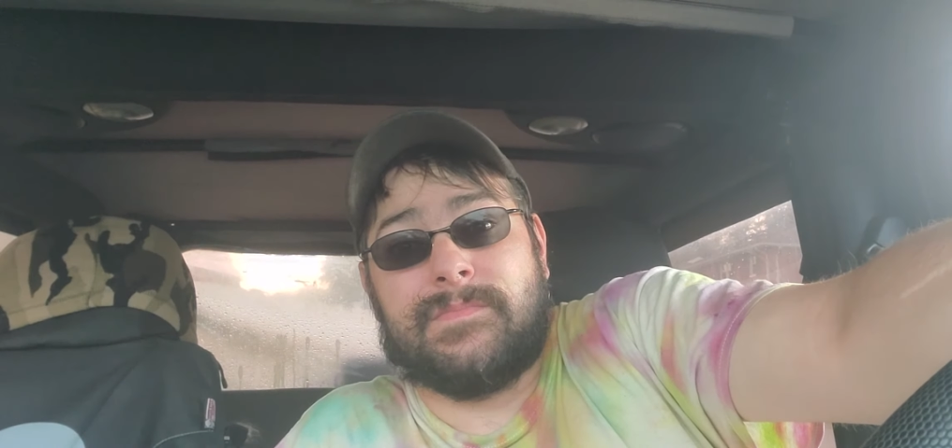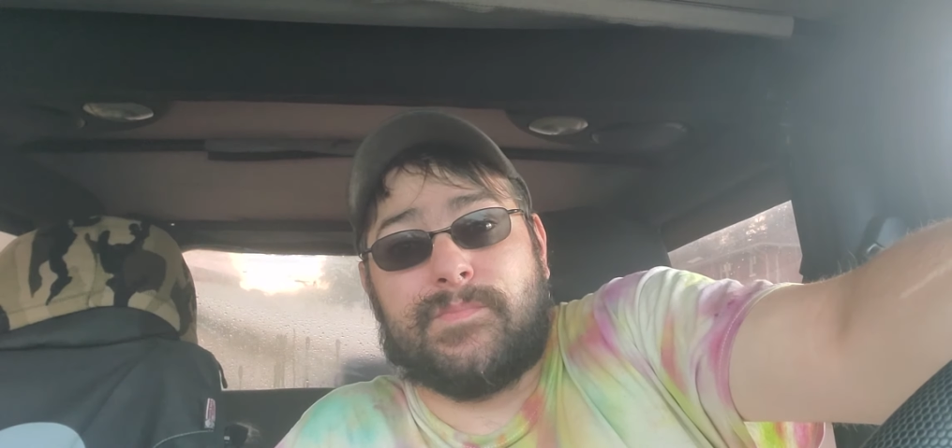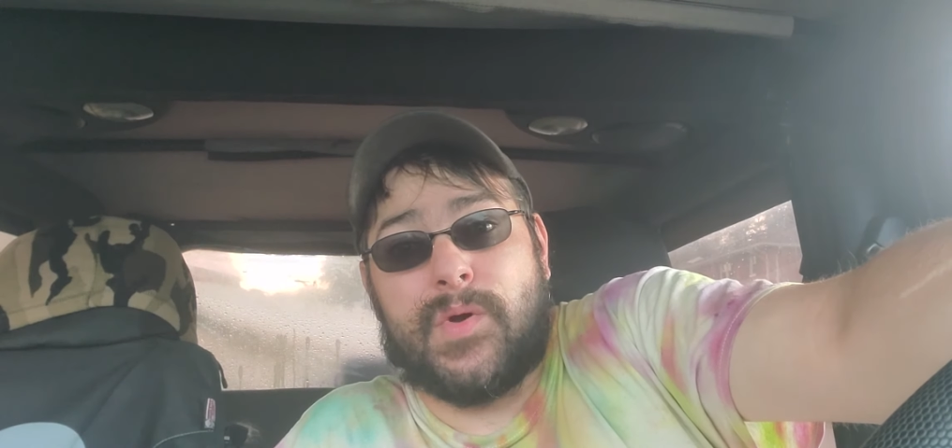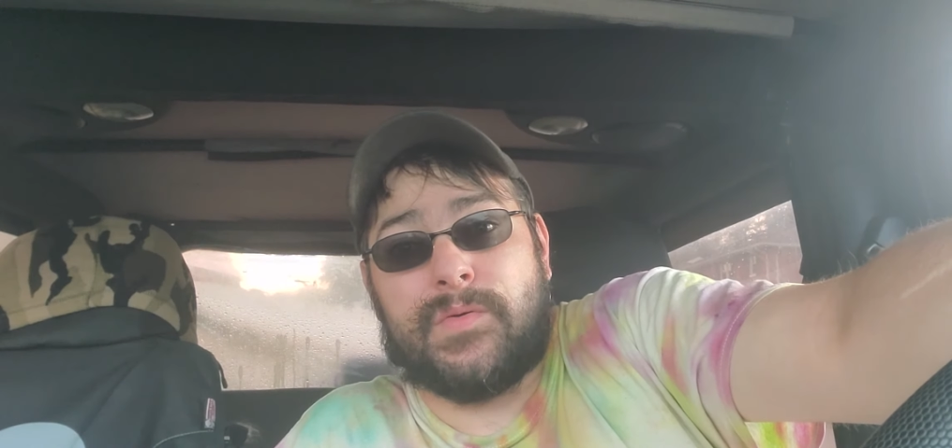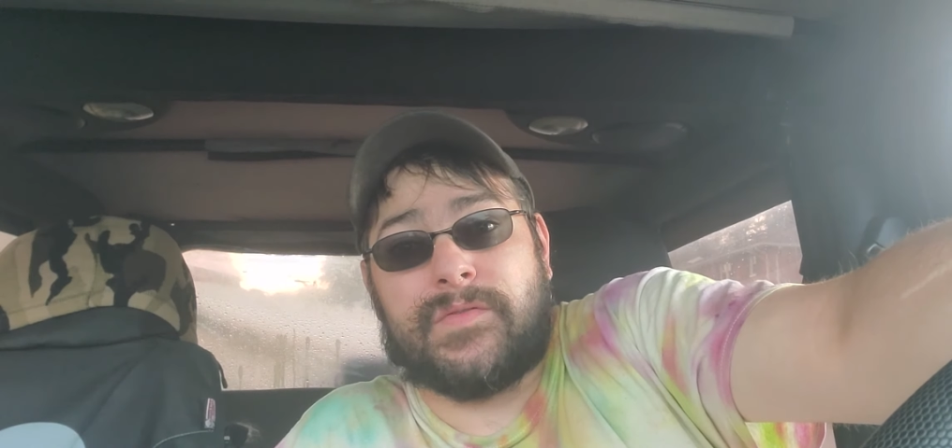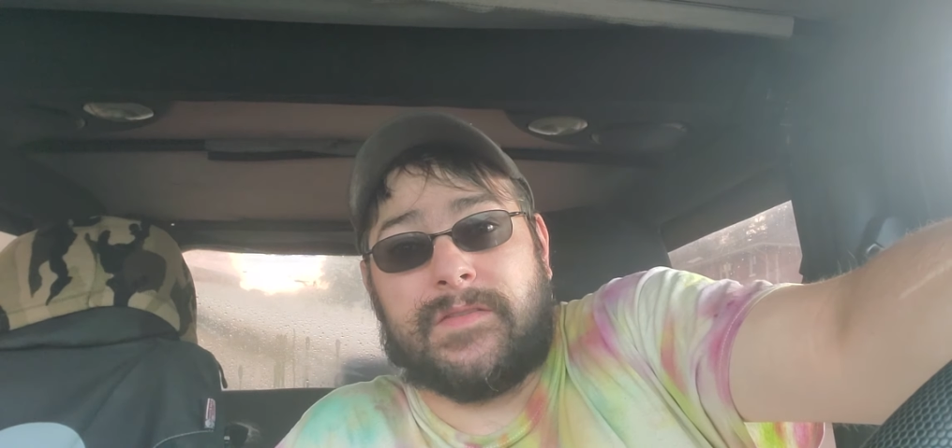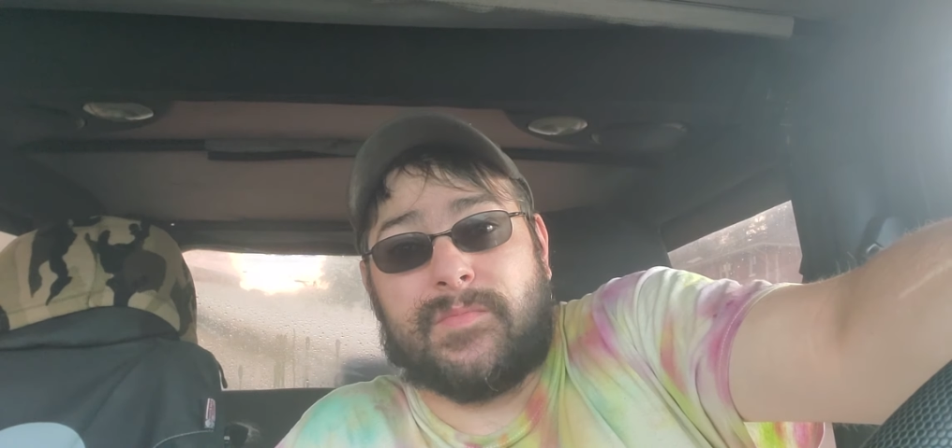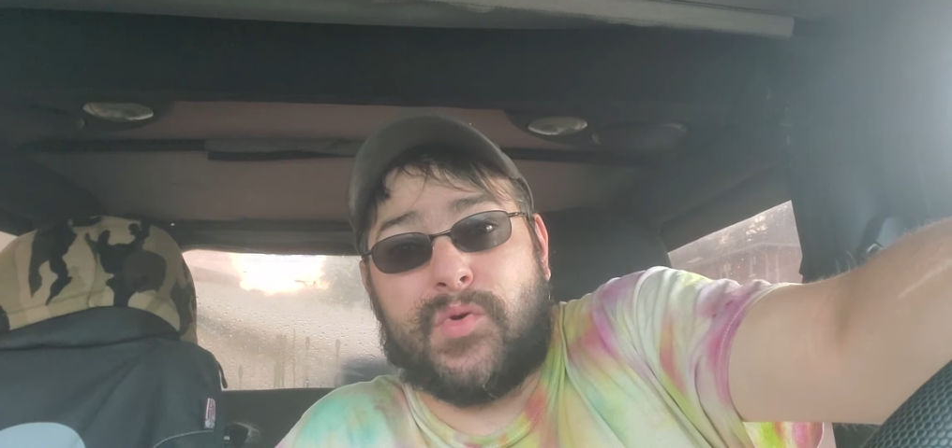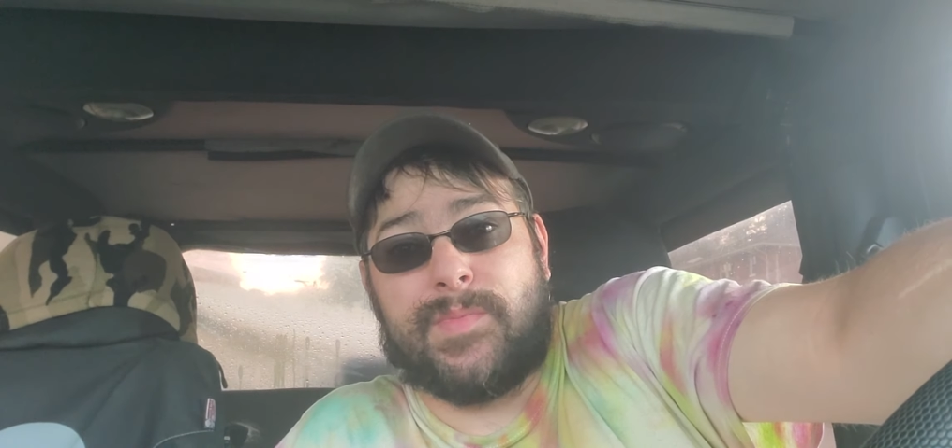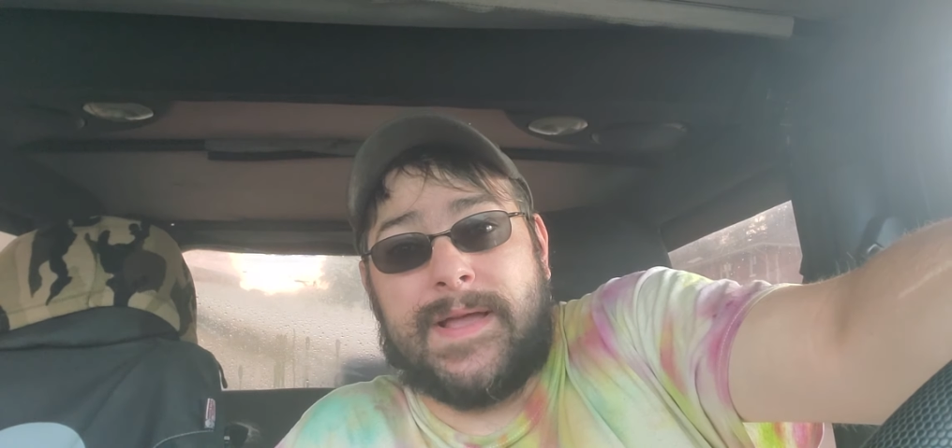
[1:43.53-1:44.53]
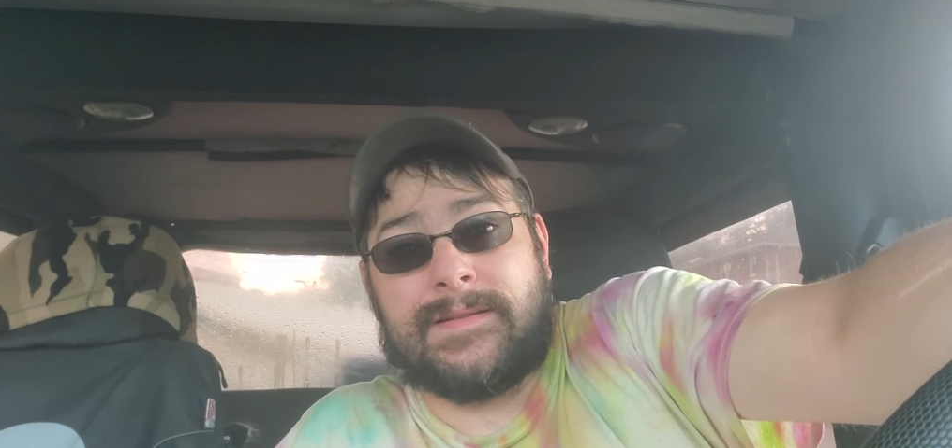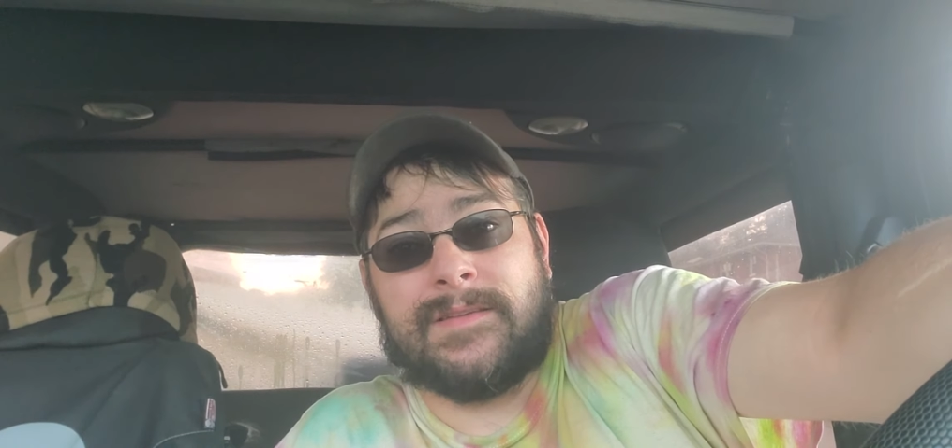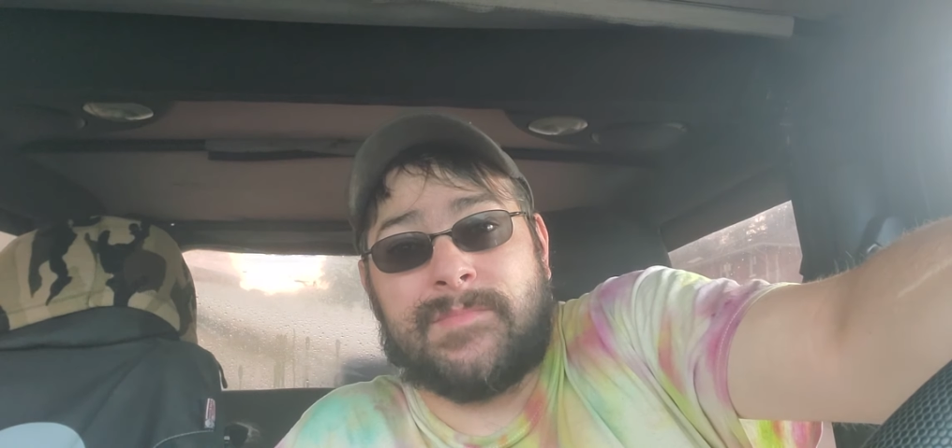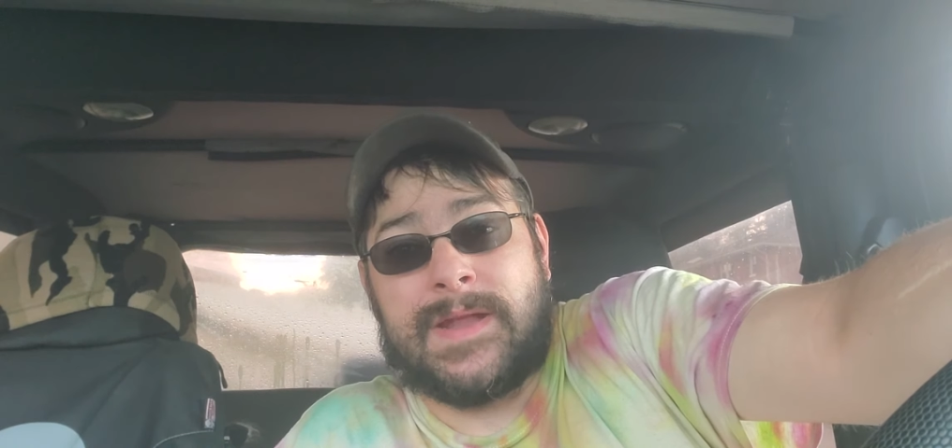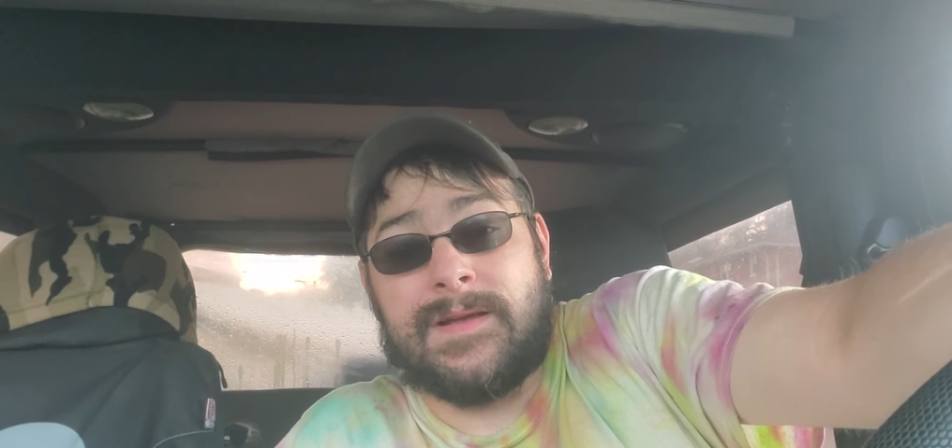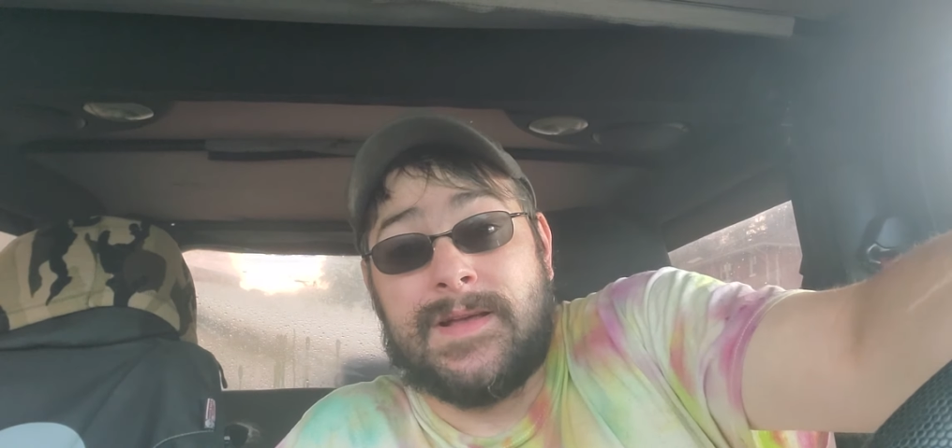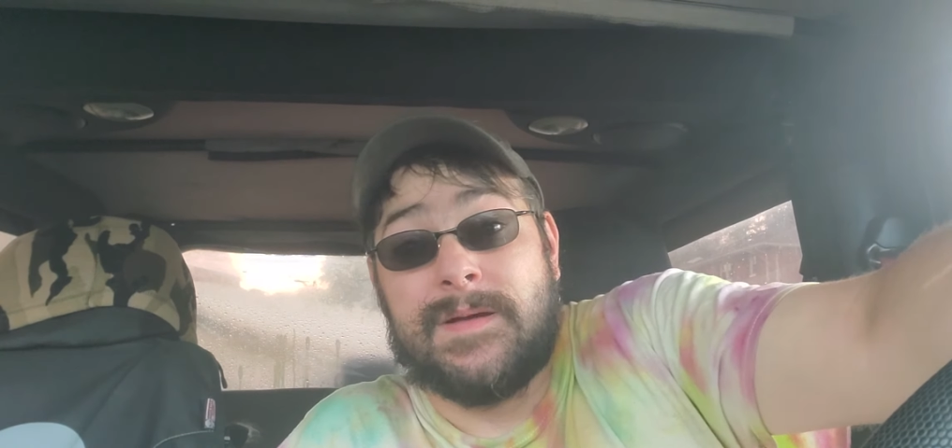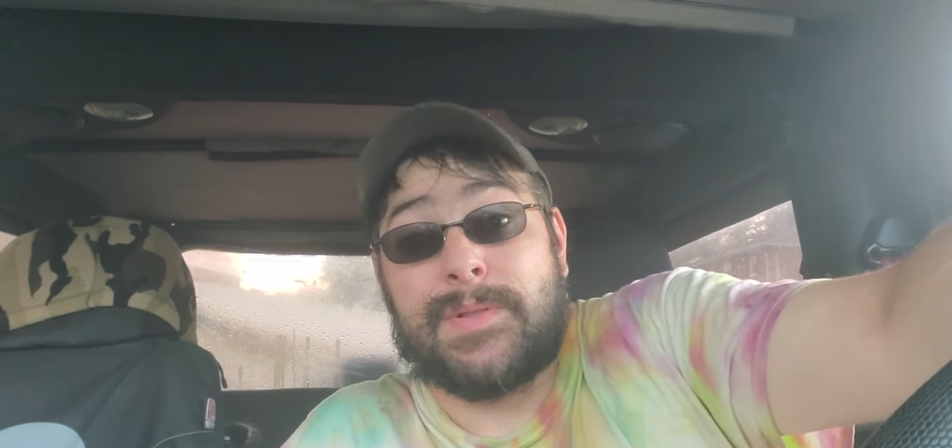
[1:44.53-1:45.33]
post. I support Black Lives Matter.